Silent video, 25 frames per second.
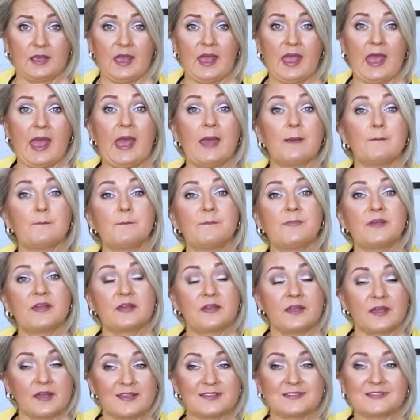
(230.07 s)
And
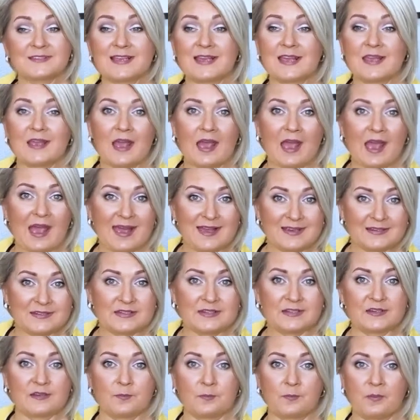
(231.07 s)
because I
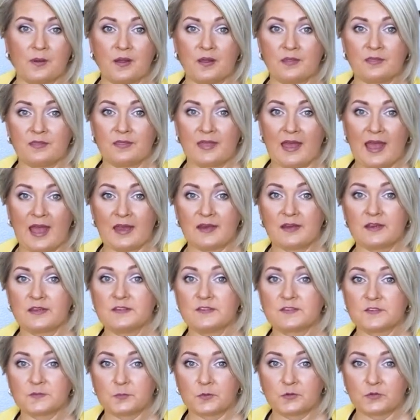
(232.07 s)
acted upon that
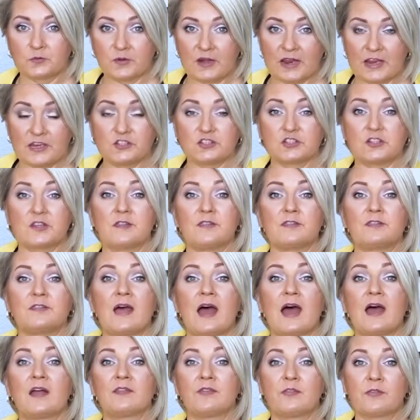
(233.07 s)
inspiration,
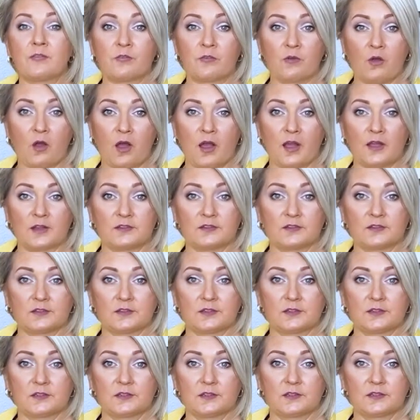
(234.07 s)
that thought,
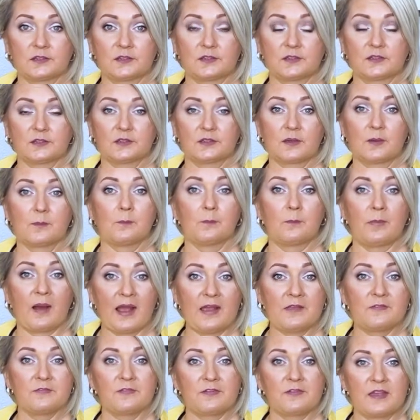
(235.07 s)

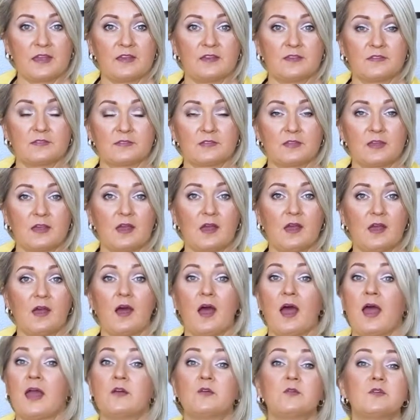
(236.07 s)
by faith,
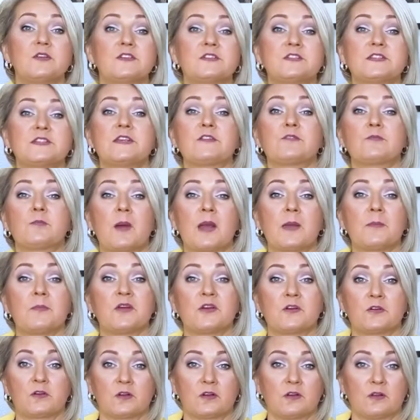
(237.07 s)
I received my
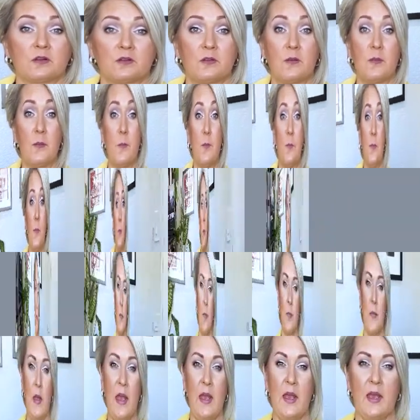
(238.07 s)
miracle.
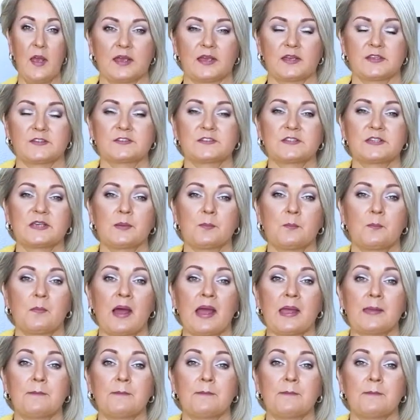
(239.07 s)
And see, my